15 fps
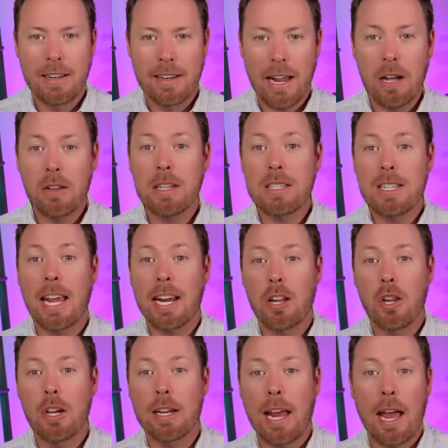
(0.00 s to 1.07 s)
Now let's take a
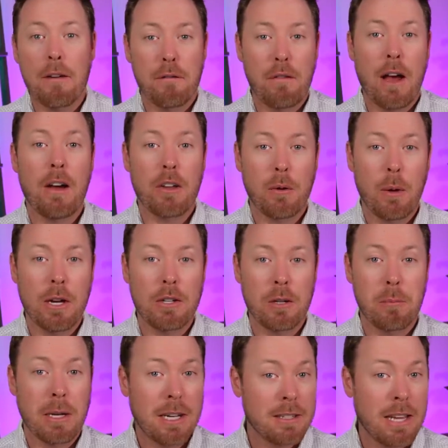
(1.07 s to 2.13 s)
look at
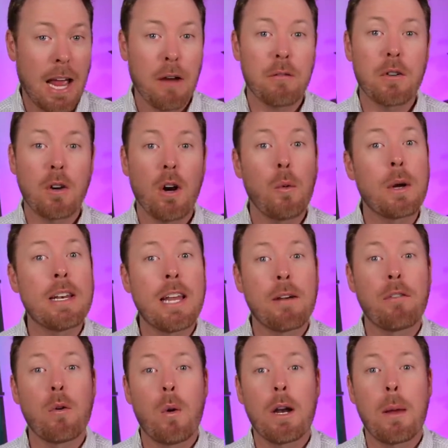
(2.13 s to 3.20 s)
valuation, because after all, we
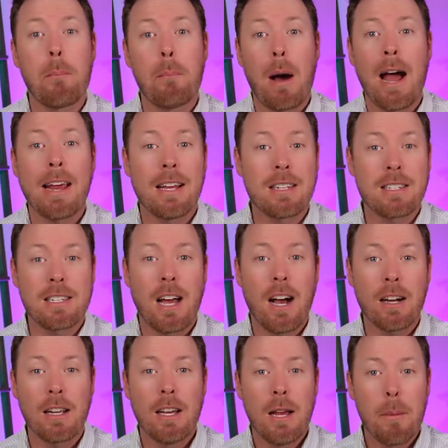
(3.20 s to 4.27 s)
never want to buy a
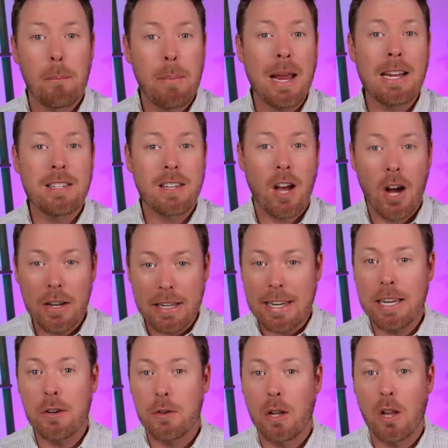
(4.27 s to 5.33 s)
stock based on
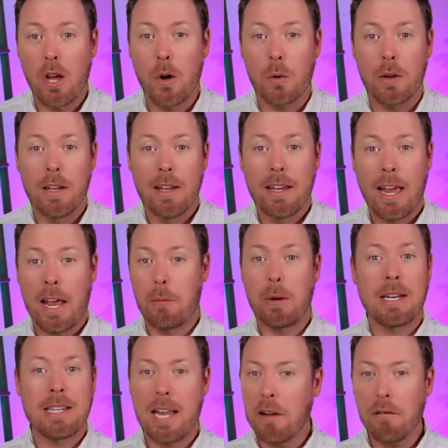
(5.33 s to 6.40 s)
yield alone, and
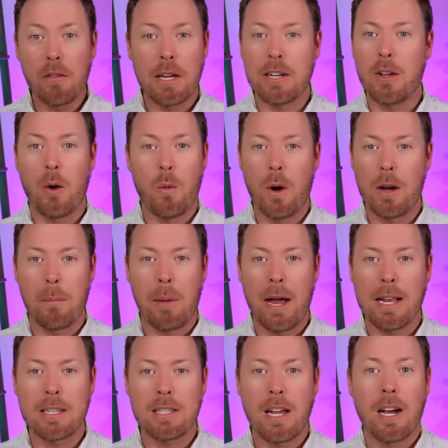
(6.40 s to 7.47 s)
we definitely don't want to
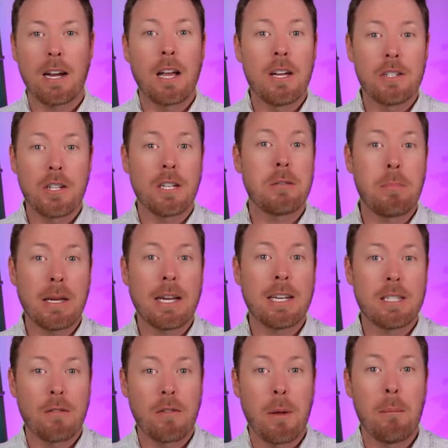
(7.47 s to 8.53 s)
buy a stock just
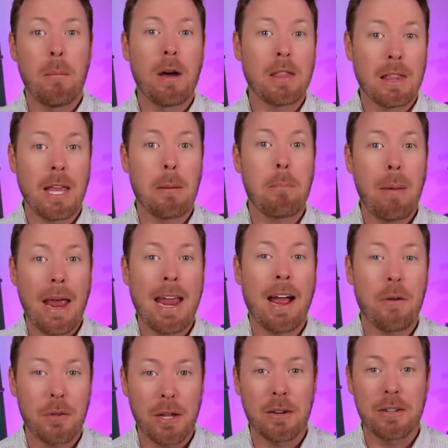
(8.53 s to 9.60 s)
because of the month they pay
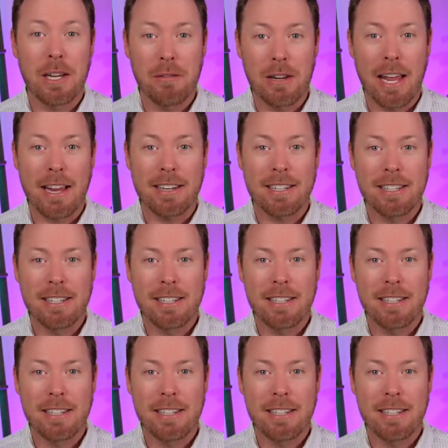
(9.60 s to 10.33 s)
out their dividend.